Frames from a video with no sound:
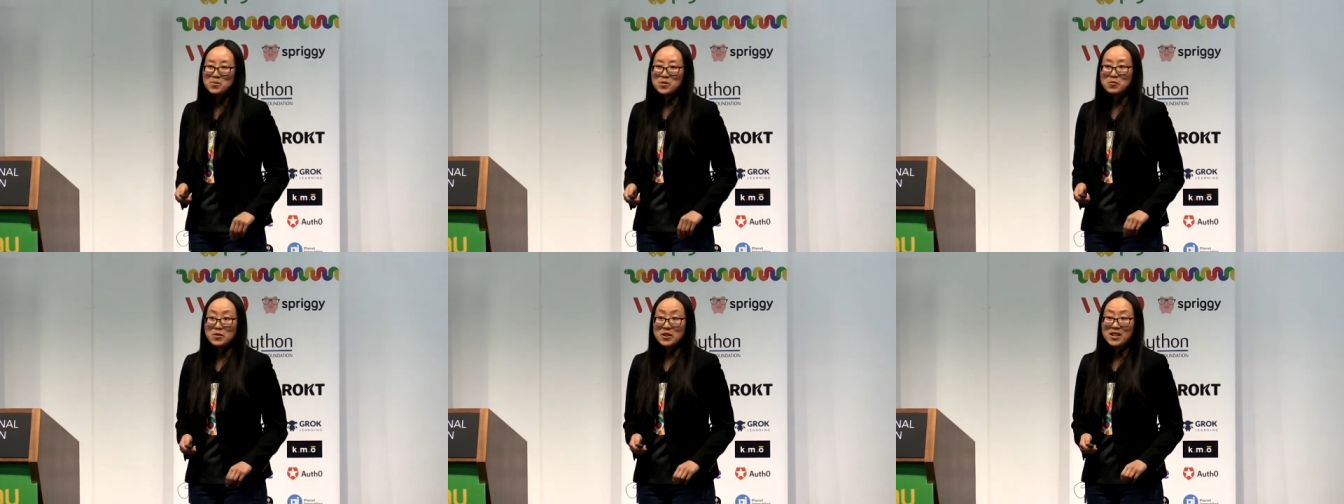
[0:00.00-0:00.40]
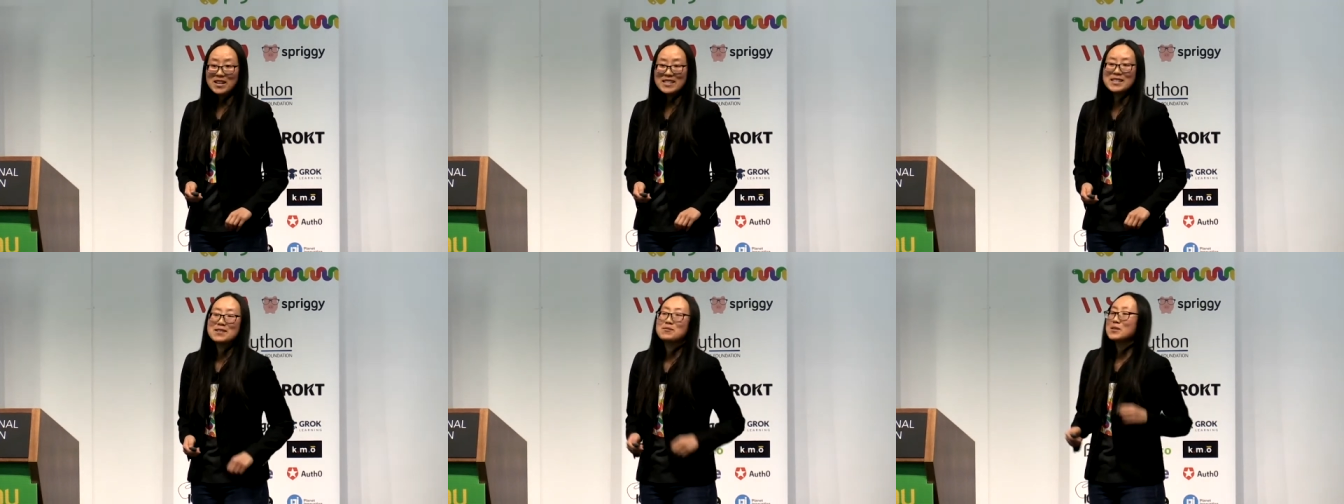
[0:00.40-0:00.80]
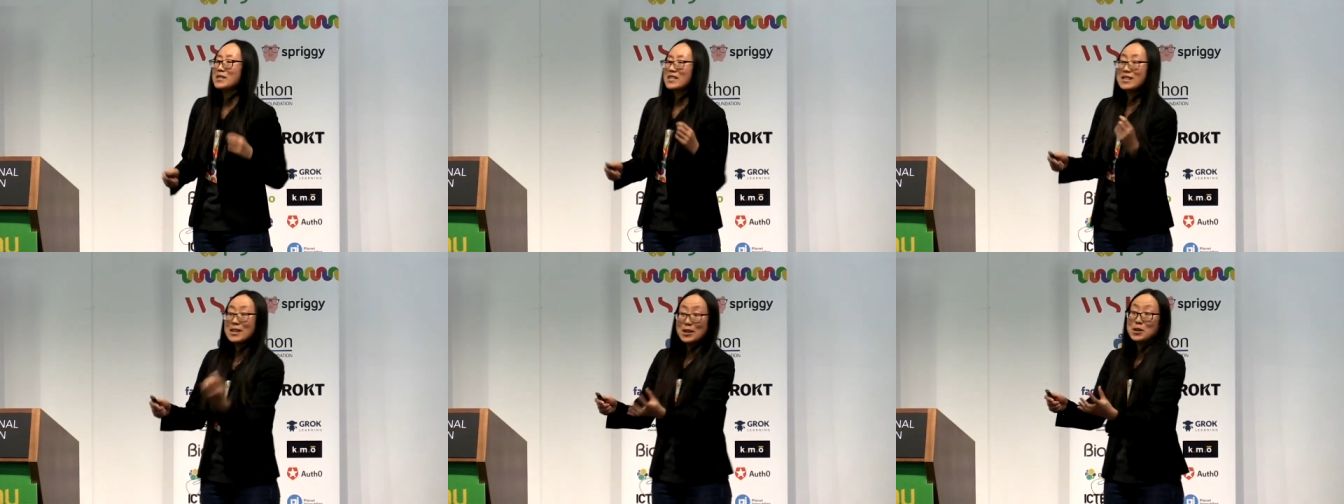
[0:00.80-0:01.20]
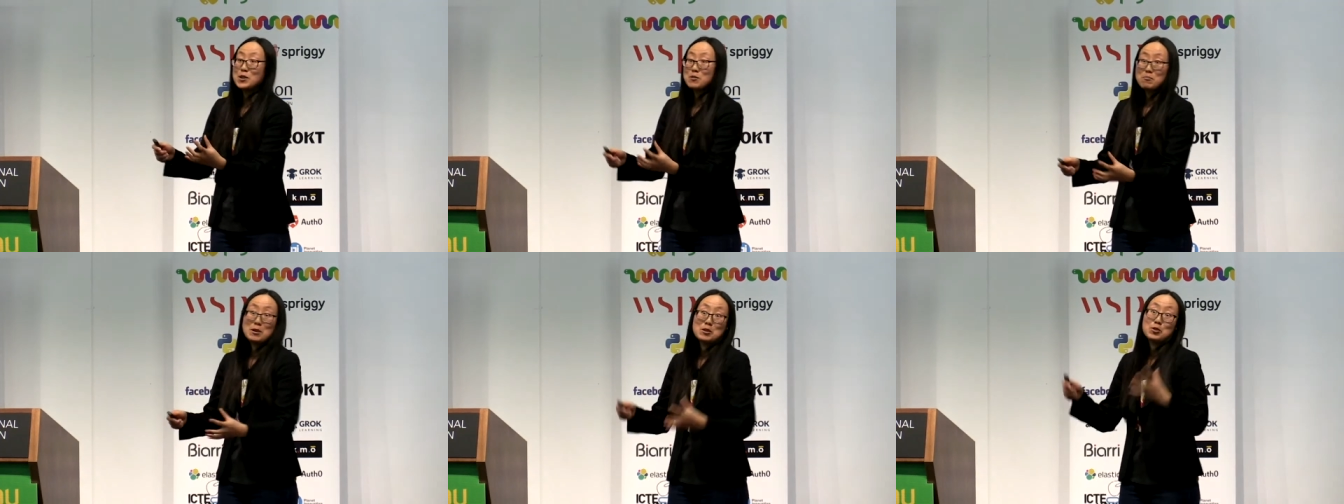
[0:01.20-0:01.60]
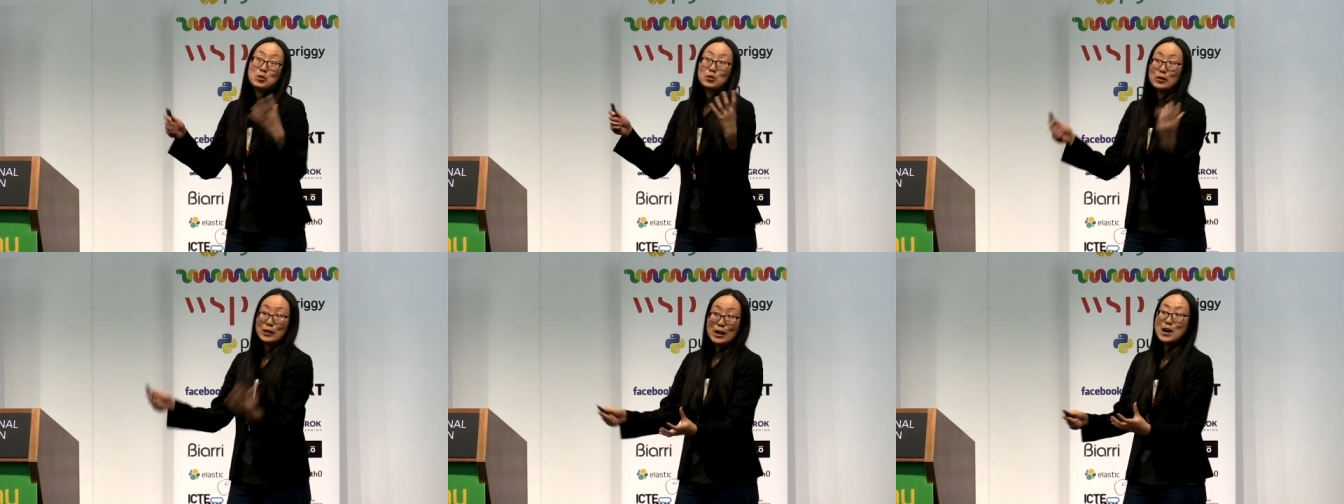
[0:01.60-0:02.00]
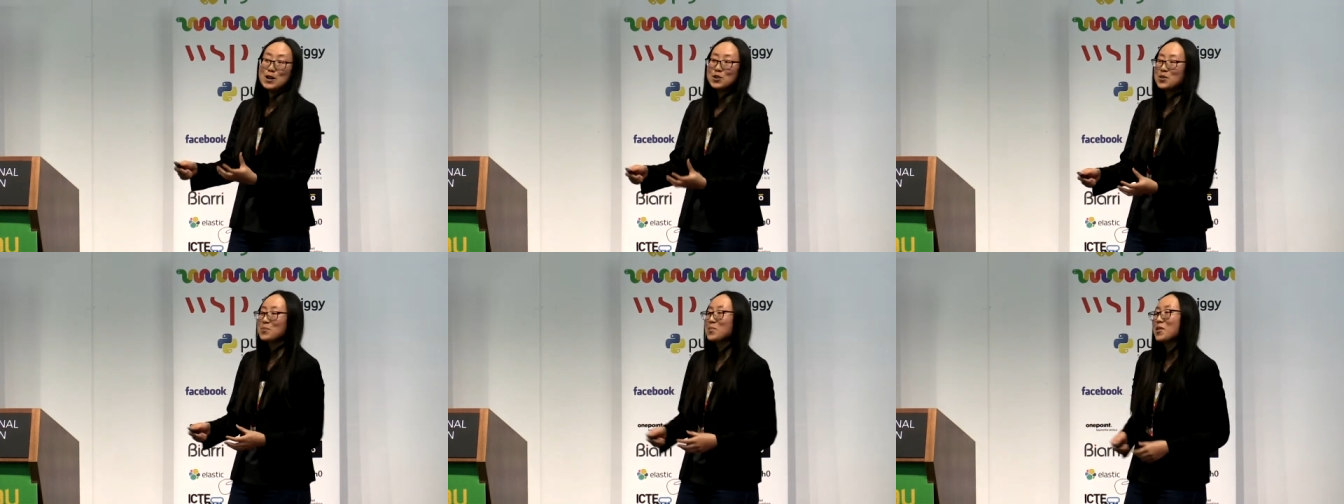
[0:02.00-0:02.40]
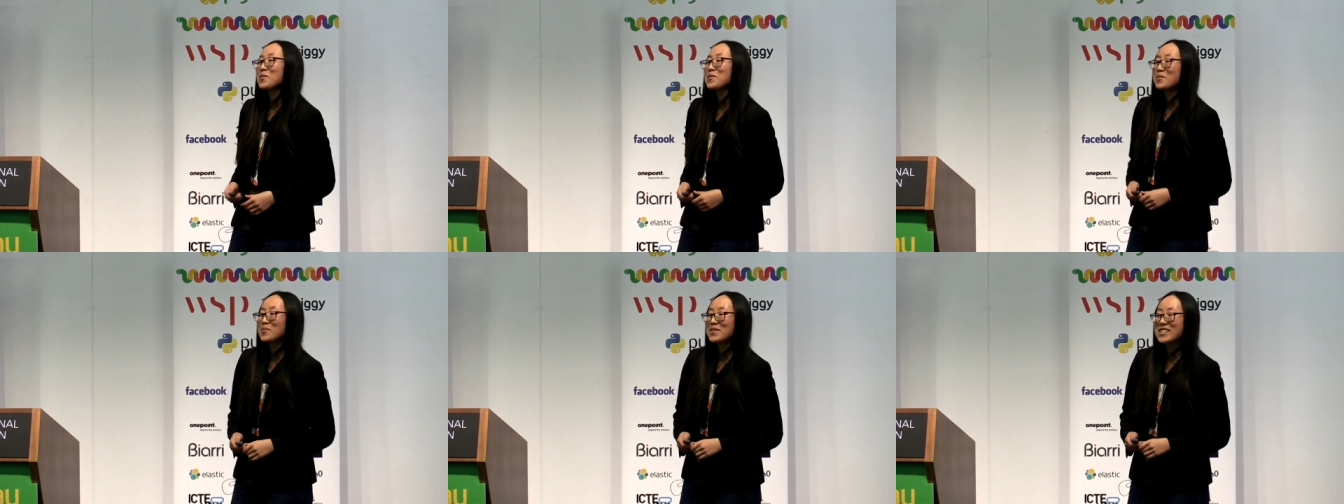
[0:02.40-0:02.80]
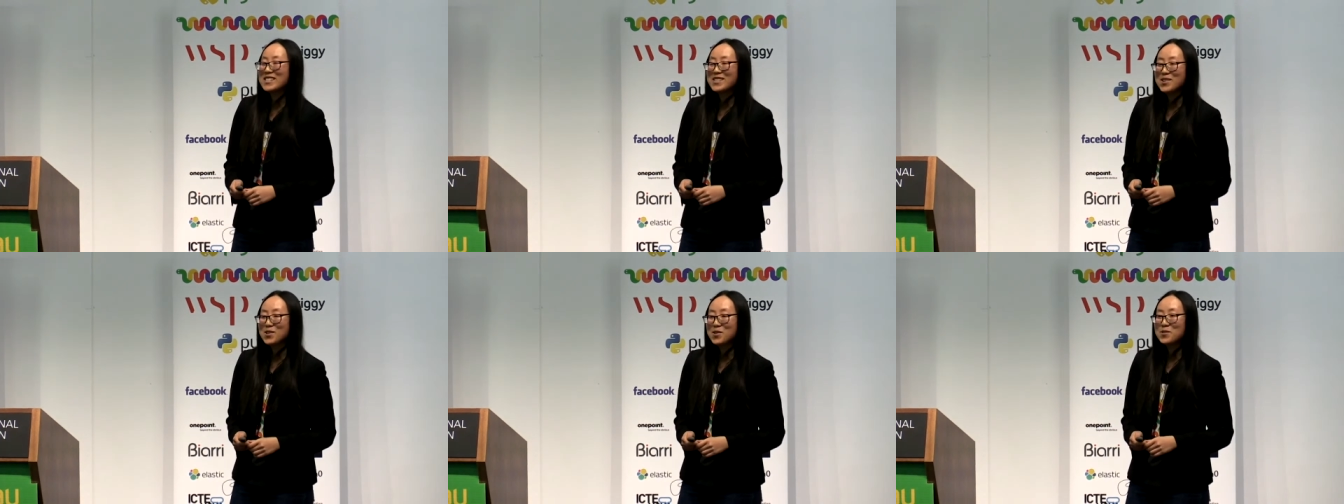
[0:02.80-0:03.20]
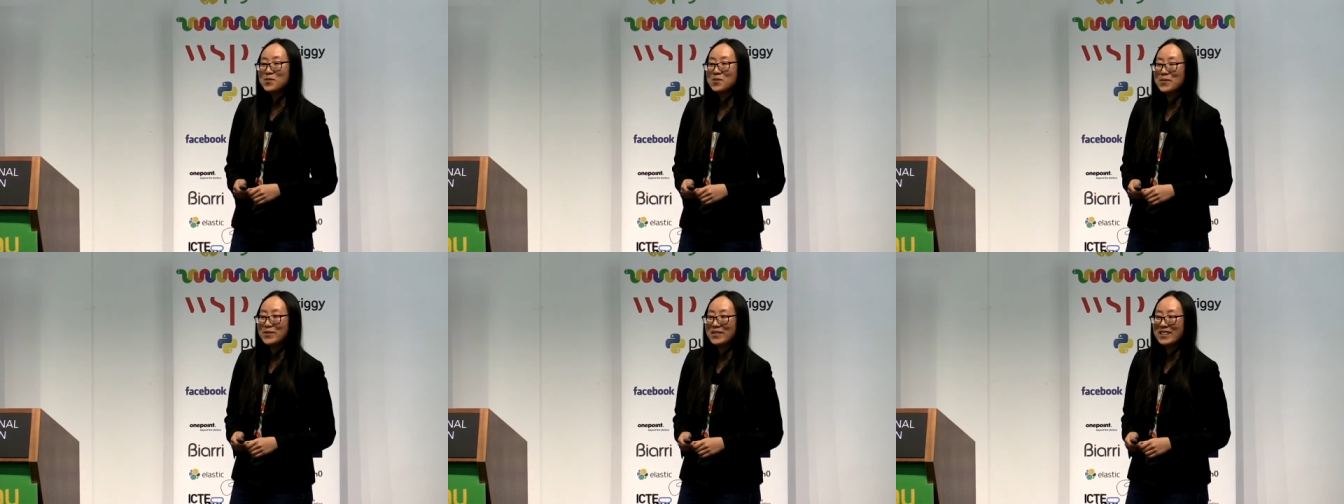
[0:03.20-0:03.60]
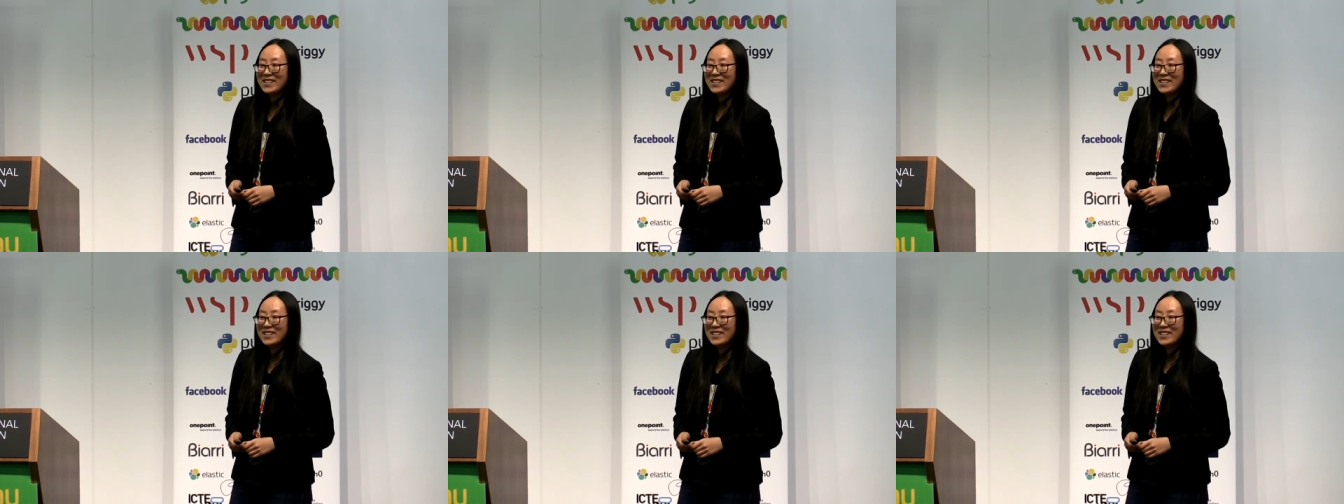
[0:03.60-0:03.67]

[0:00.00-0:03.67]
you realize there was a second, much larger problem to solve.